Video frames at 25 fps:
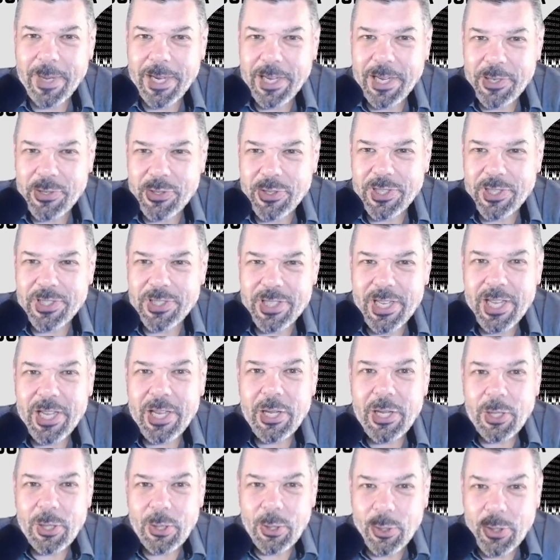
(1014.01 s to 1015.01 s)
I just
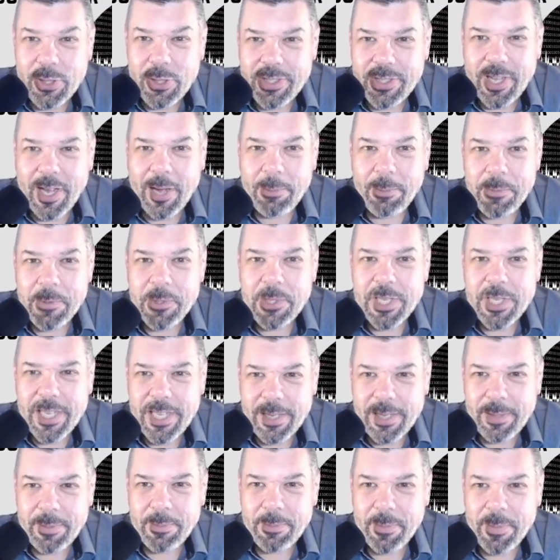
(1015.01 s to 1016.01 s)
looked up to
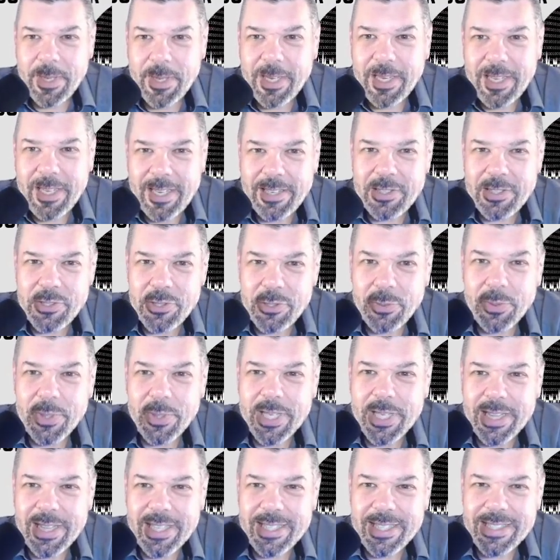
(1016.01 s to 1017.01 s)
him in
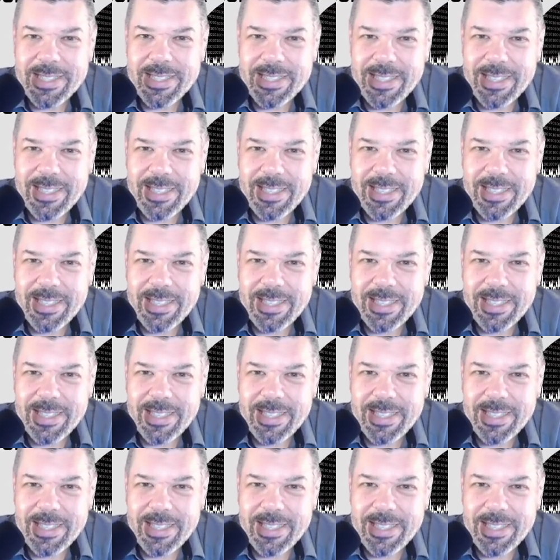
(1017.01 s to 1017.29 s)
doing this,